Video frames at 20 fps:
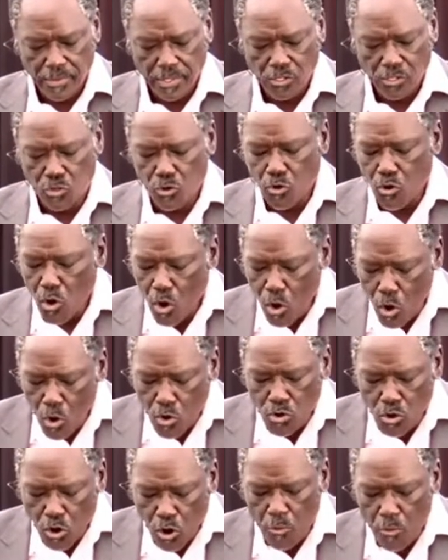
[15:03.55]
To owe
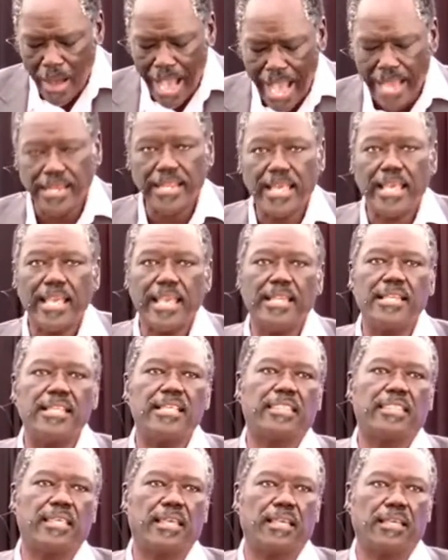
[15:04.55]
no man
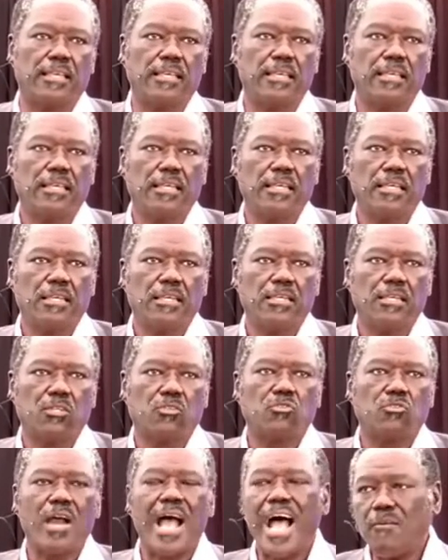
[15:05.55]
anything,
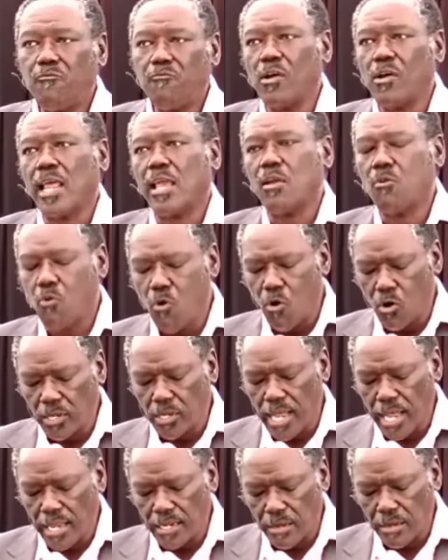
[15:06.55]
to have what I call
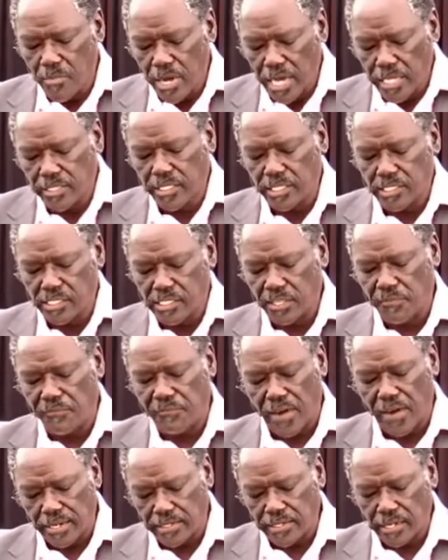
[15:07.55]
an emergency
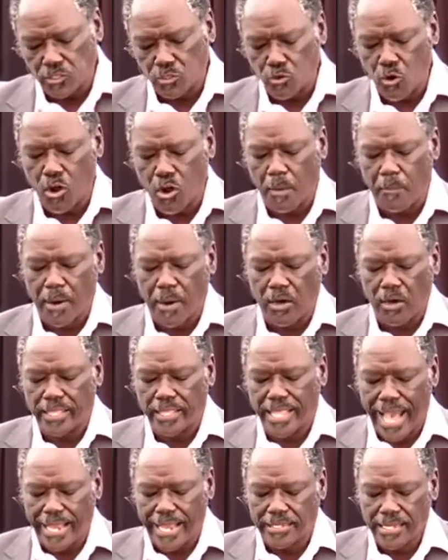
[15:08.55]
fund, I'll talk about
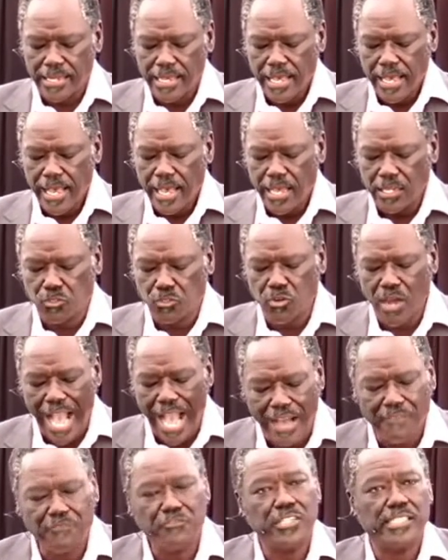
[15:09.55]
that, and to
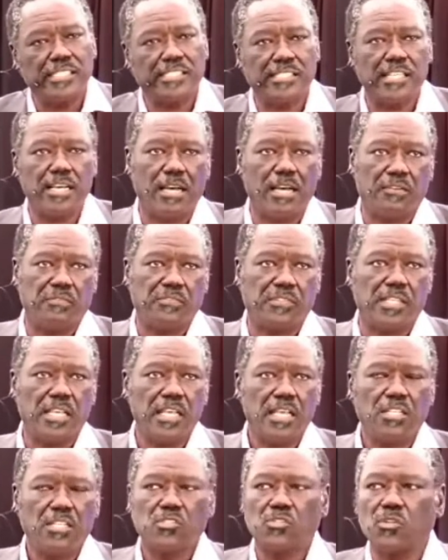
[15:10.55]
have reserves
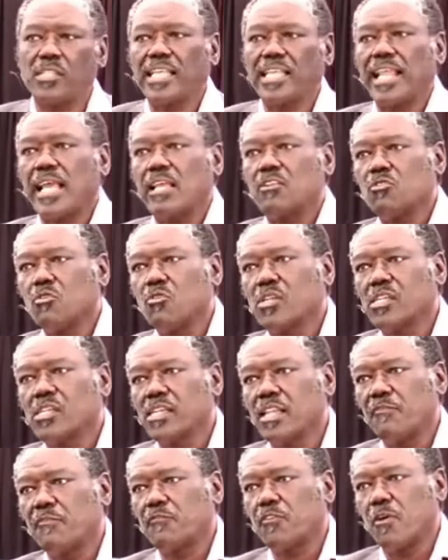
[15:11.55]
so that I don't
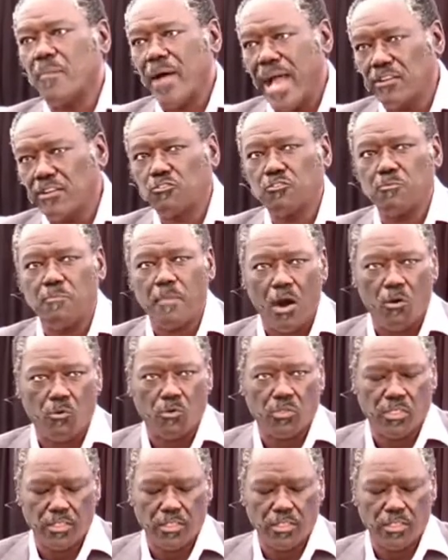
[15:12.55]
live from hand to mouth.